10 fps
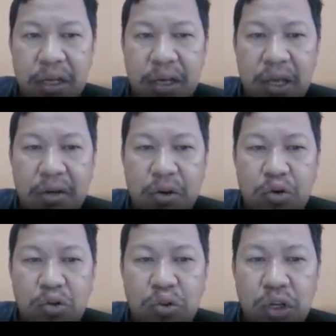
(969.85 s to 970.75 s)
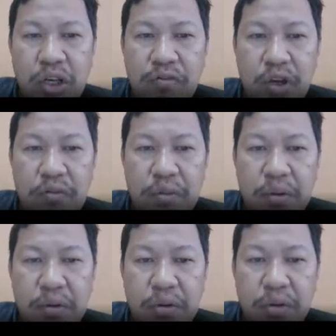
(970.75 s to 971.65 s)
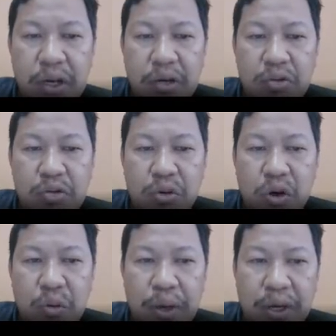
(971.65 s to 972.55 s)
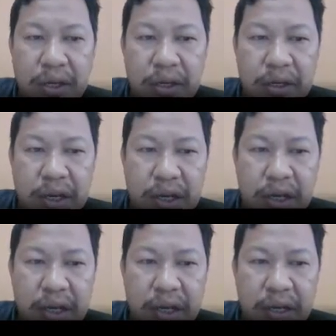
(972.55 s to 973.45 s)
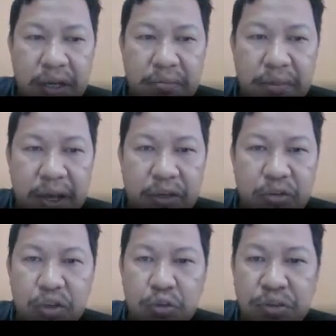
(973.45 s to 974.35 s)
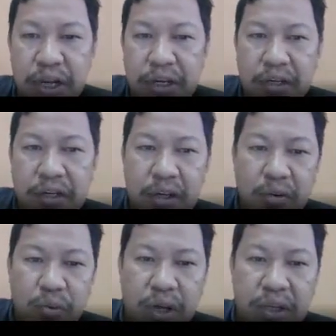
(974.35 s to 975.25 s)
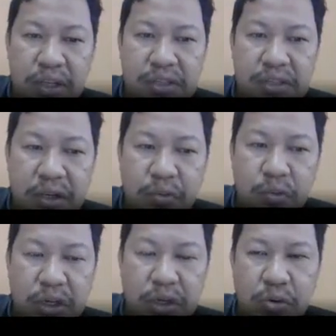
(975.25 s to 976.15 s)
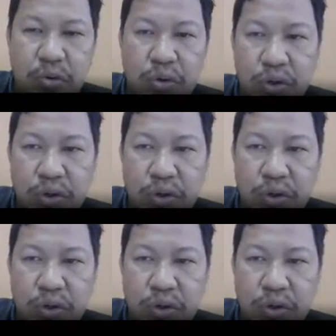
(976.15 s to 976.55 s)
And also, if you can also comment in my YouTube channel, where this video